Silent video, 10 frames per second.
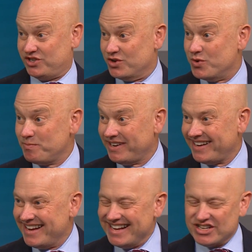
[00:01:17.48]
Zoom,
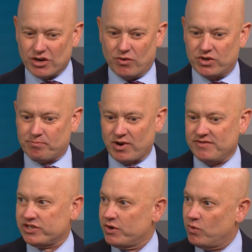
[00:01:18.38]
so
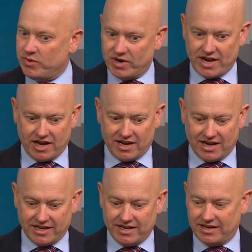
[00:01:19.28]
previously we would uh,
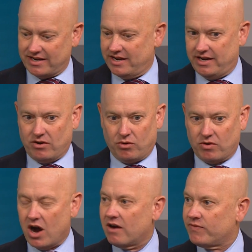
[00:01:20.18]
get a whole
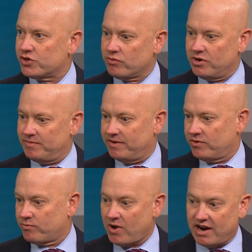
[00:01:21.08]
conference room and
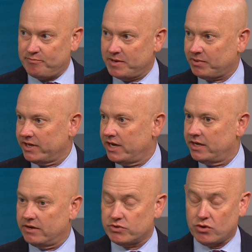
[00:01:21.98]
drive people
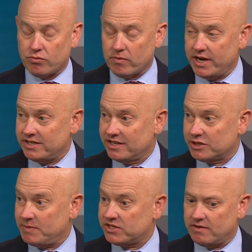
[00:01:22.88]
in. It was crazy
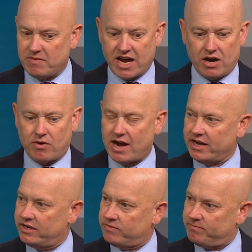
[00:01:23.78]
expensive. Now I
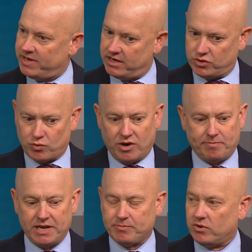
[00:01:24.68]
get 12
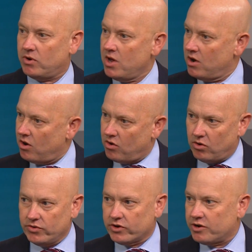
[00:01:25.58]
people
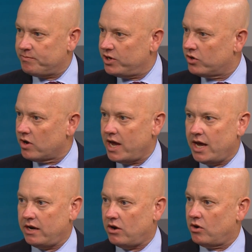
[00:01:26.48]
on their computer
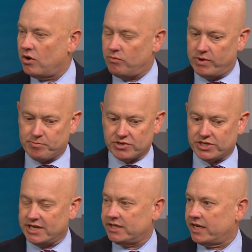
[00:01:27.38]
at home. We
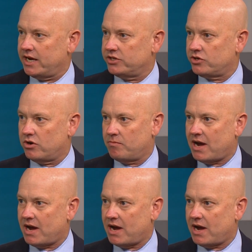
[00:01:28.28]
present the case to them.